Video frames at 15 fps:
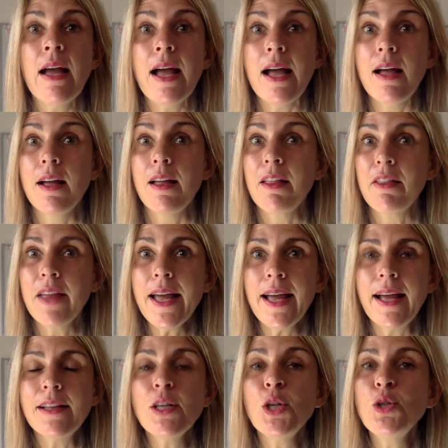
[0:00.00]

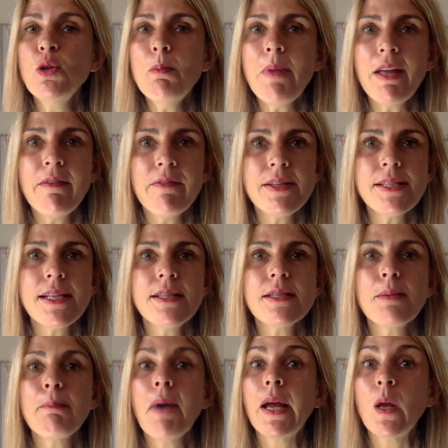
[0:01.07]
then you may
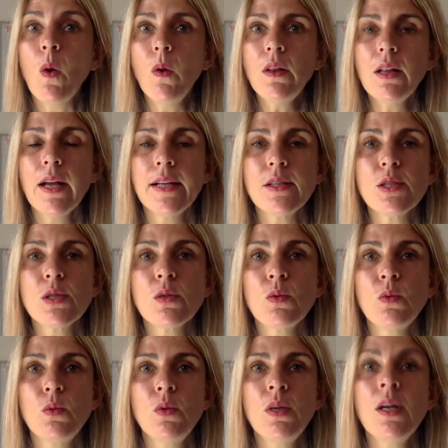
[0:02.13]
visit my online
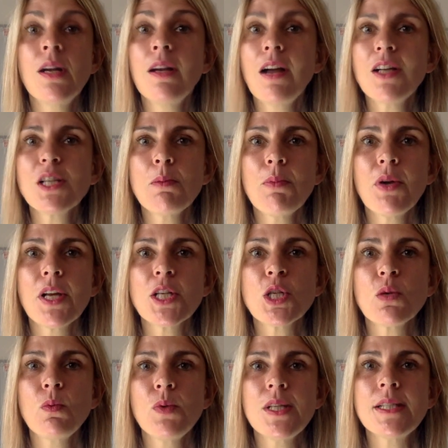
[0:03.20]
school
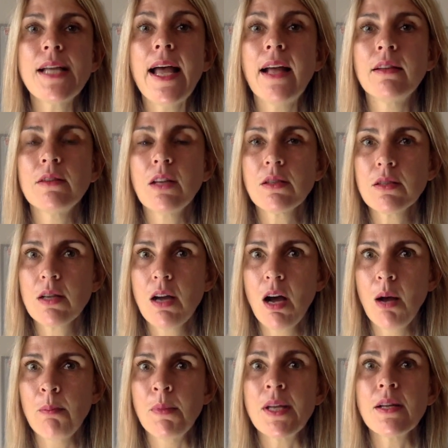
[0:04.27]

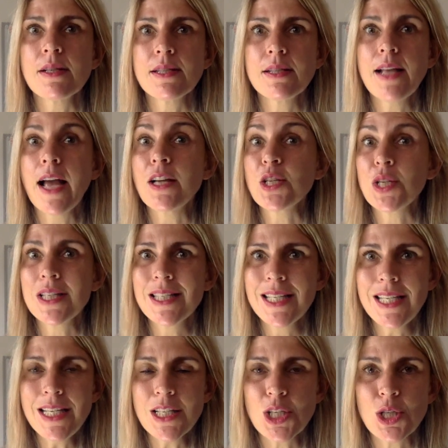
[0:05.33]

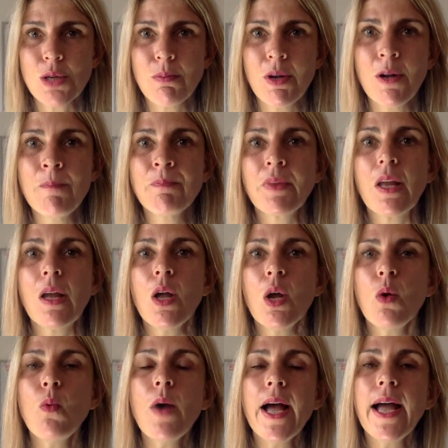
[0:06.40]
luxembourgishwithanne.com/teachable,
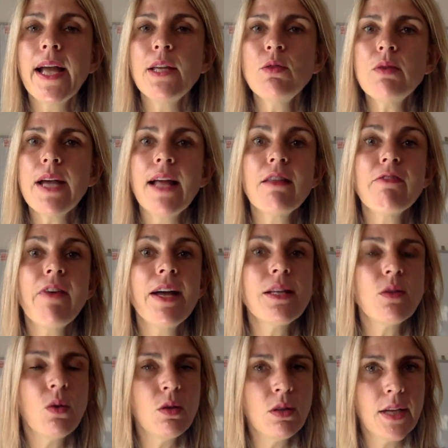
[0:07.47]
where you can find
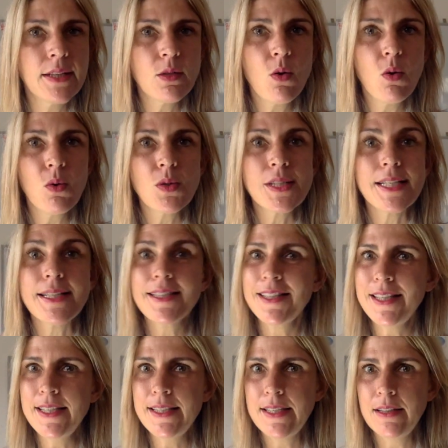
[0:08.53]
the online courses
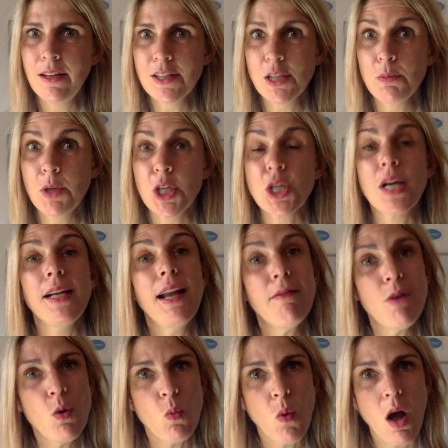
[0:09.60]
Easy Luxembourgish
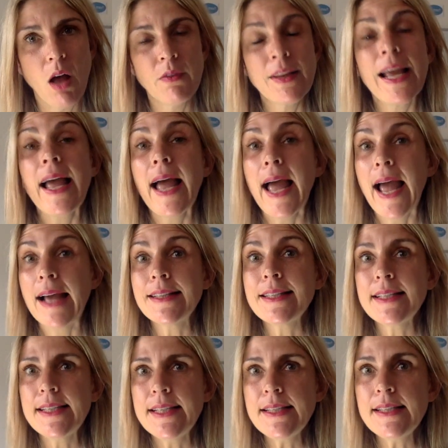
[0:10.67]
Level 1 and
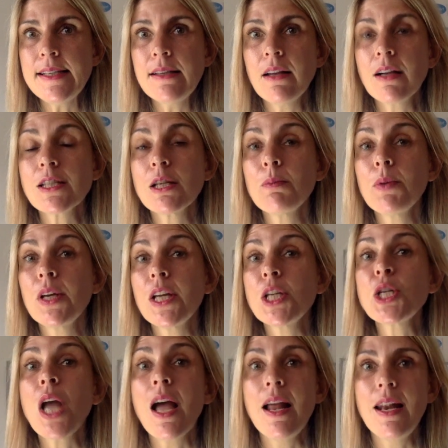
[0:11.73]
Easy
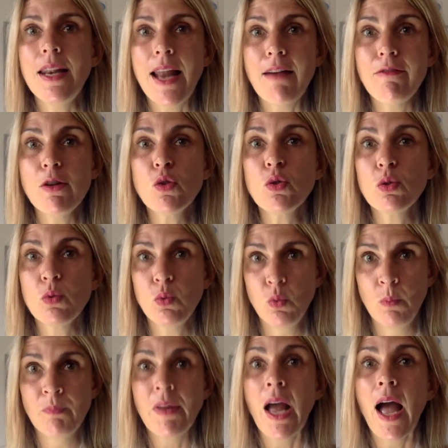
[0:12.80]
Luxembourgish Level 2.
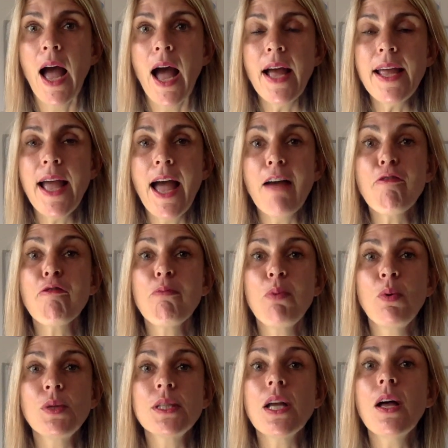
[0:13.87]
I have
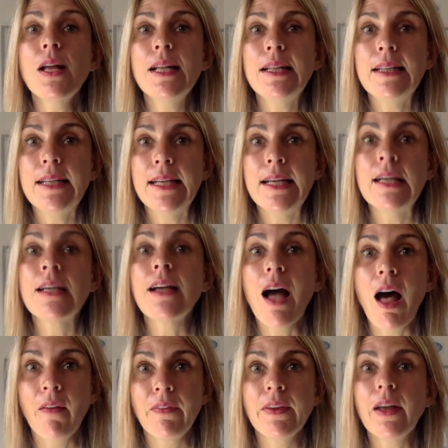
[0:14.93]
put a link
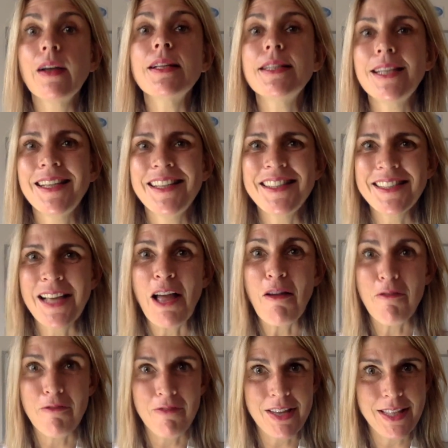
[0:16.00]
under this
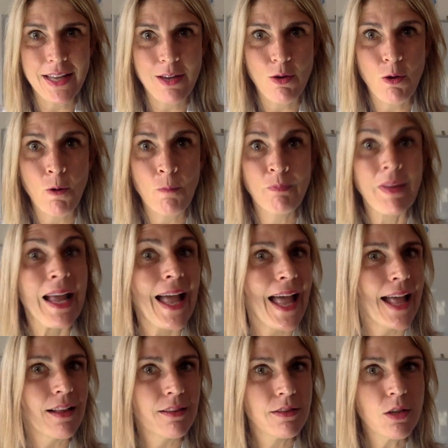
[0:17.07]
video.
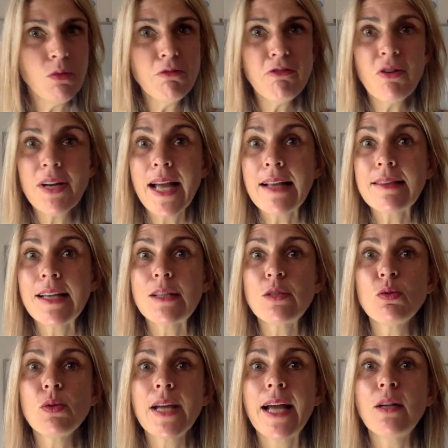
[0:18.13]
And don't forget that
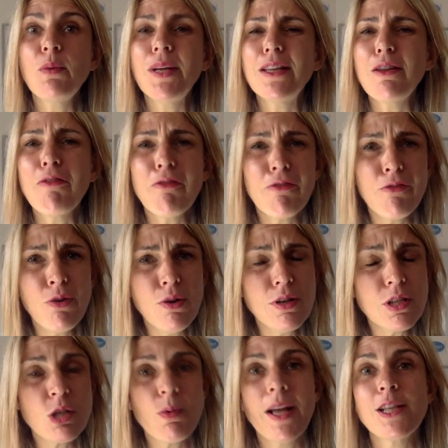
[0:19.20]
you can read the full
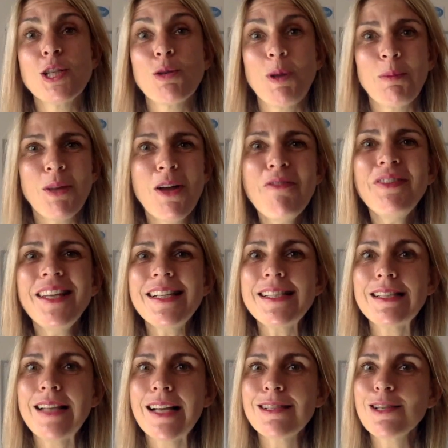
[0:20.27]
transcript of
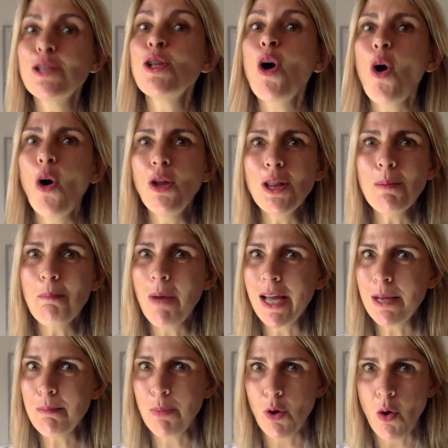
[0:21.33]
this lesson on my
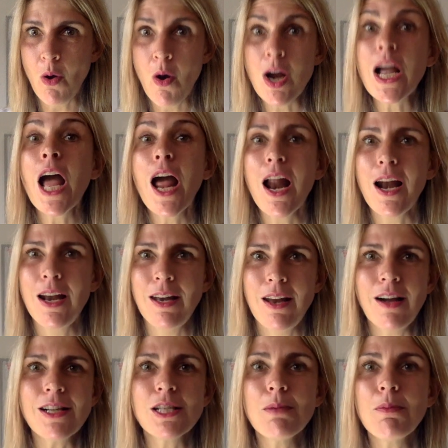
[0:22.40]
blog
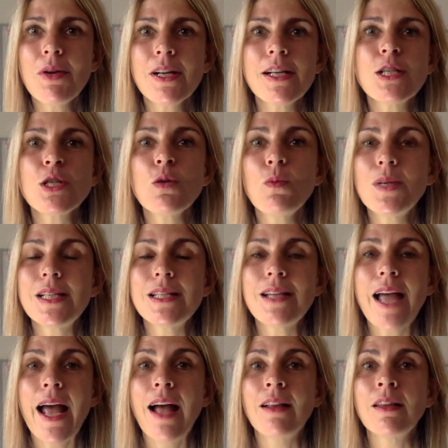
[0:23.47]

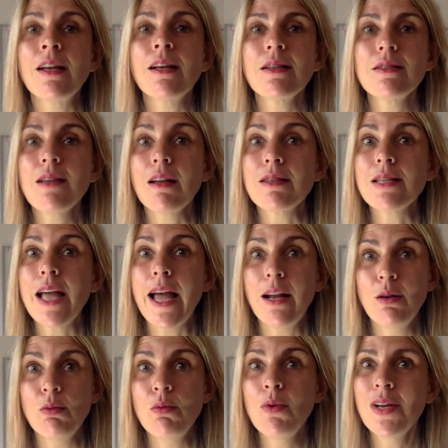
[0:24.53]

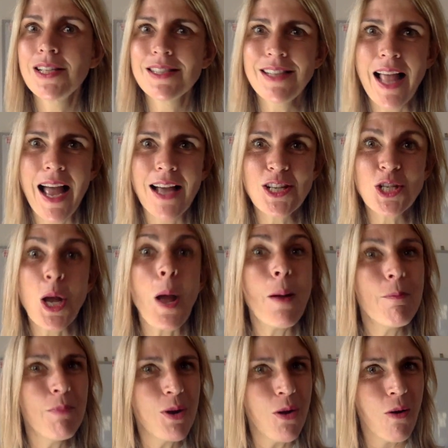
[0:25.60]

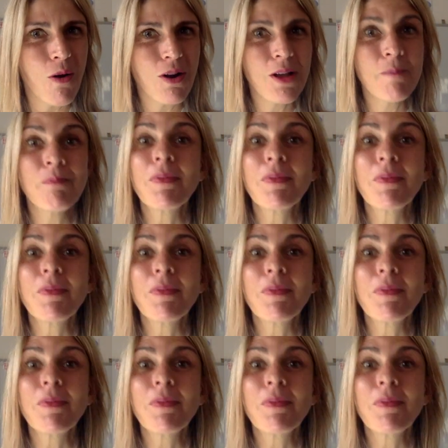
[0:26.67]
luxembourgishwithanne.lu/blog.